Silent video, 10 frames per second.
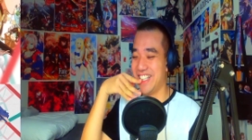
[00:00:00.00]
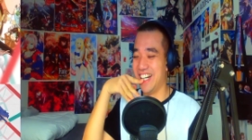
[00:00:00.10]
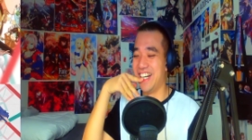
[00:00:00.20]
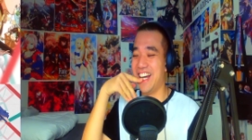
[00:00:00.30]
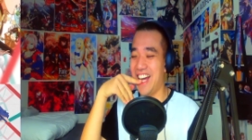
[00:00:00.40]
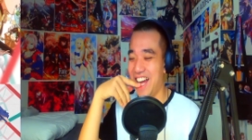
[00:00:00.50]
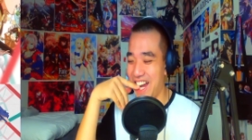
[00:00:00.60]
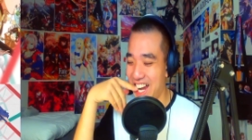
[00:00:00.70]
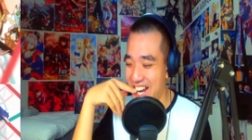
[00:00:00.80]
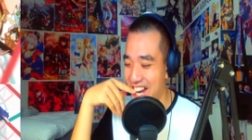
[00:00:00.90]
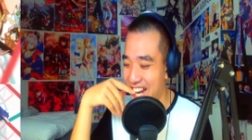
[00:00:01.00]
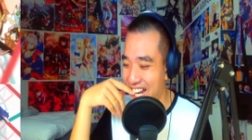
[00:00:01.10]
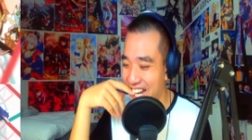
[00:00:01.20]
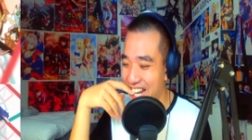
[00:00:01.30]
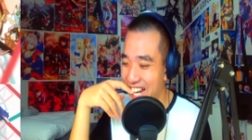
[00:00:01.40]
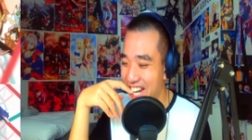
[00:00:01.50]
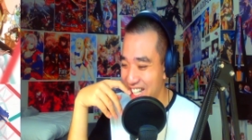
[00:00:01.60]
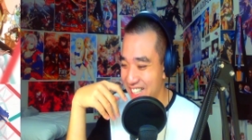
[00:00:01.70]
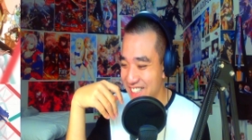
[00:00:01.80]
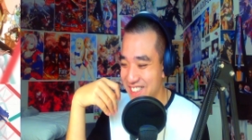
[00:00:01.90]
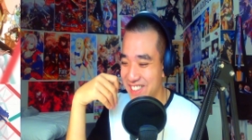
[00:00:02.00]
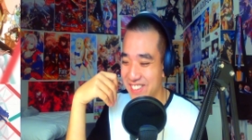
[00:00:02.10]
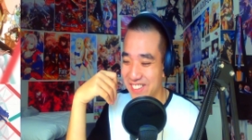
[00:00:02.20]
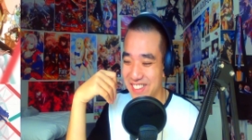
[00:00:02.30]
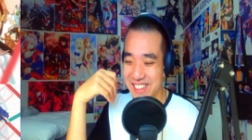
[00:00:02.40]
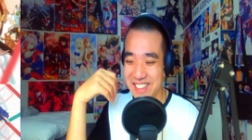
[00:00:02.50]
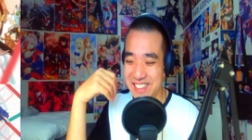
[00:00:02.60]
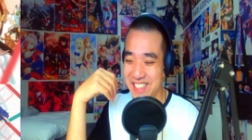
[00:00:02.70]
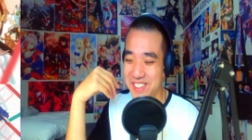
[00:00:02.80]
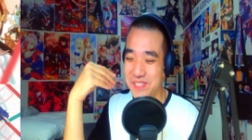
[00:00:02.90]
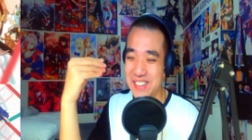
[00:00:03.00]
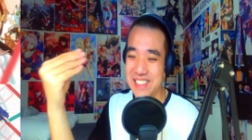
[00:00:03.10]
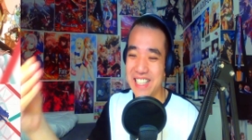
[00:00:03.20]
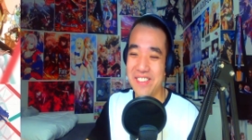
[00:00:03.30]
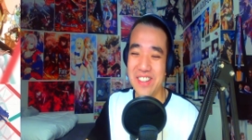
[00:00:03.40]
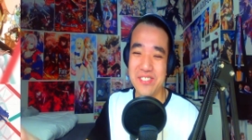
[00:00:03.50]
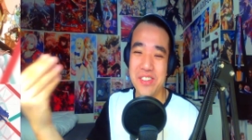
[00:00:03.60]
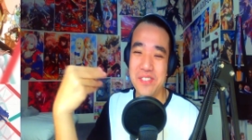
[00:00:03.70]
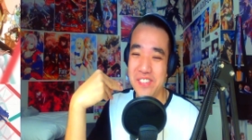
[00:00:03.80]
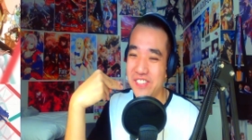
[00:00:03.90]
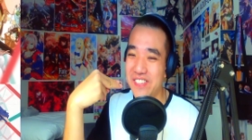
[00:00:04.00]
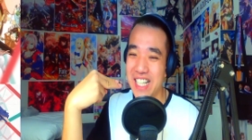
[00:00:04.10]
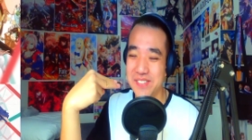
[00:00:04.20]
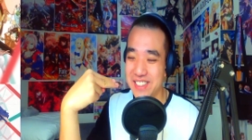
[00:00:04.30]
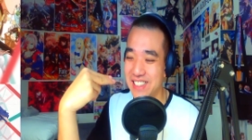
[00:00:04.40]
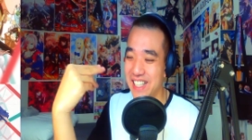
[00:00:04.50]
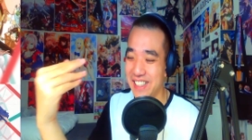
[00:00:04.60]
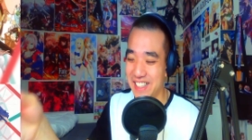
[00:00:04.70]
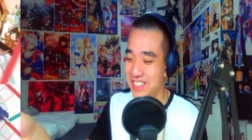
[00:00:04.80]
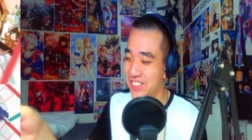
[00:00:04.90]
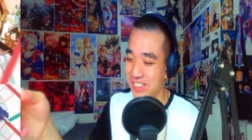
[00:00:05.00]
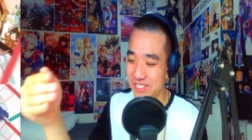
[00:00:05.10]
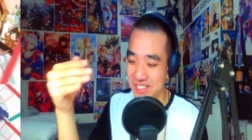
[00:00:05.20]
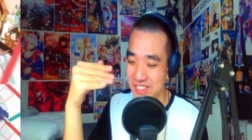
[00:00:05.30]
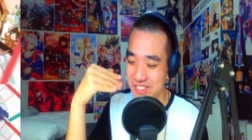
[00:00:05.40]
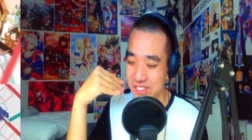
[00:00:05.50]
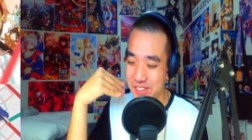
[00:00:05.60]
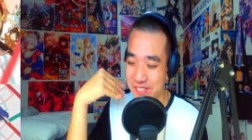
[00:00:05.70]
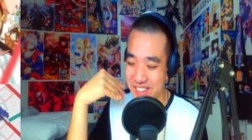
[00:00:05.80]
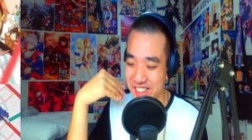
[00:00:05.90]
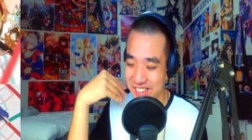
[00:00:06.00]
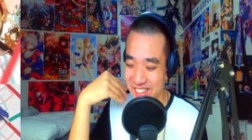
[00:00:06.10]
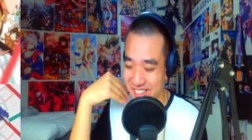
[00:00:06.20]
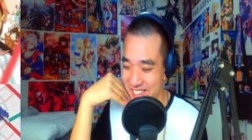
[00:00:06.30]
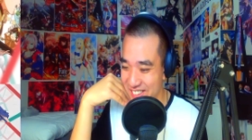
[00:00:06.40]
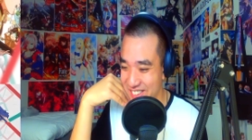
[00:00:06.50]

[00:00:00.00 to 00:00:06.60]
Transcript: god. Dude, she's been saying what we, we fans been saying. These two deserve to be each other.